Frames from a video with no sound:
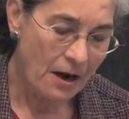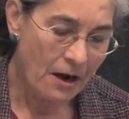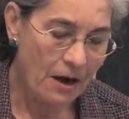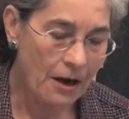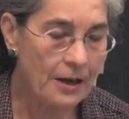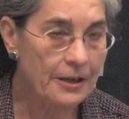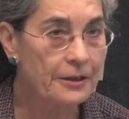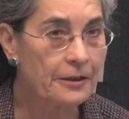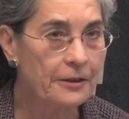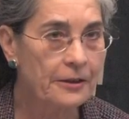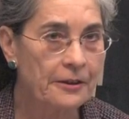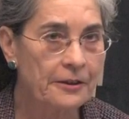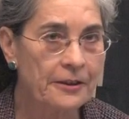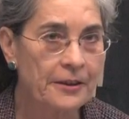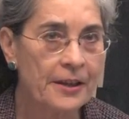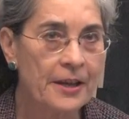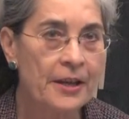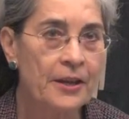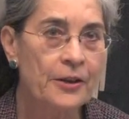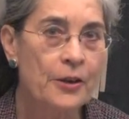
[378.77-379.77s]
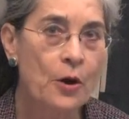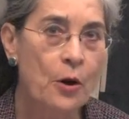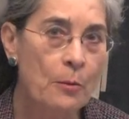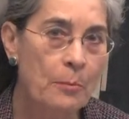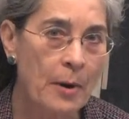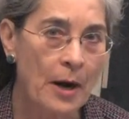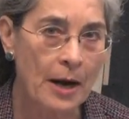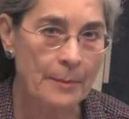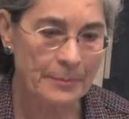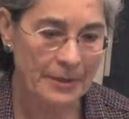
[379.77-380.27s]
On Earth, no
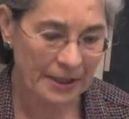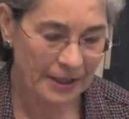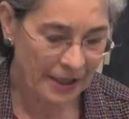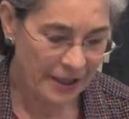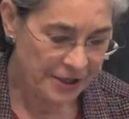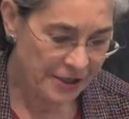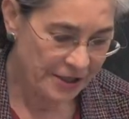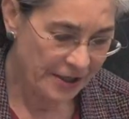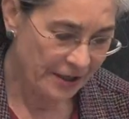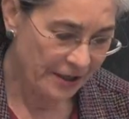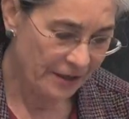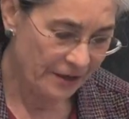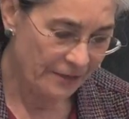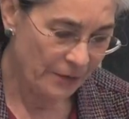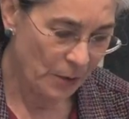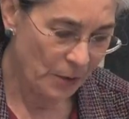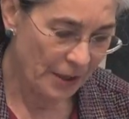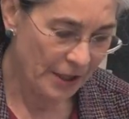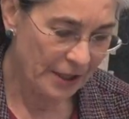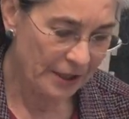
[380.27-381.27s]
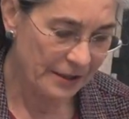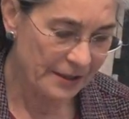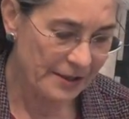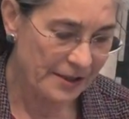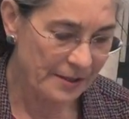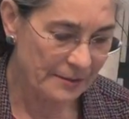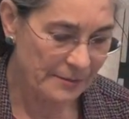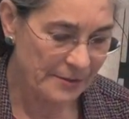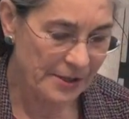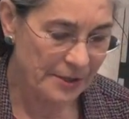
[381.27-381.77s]
population of
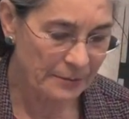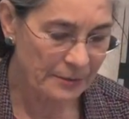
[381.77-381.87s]
organisms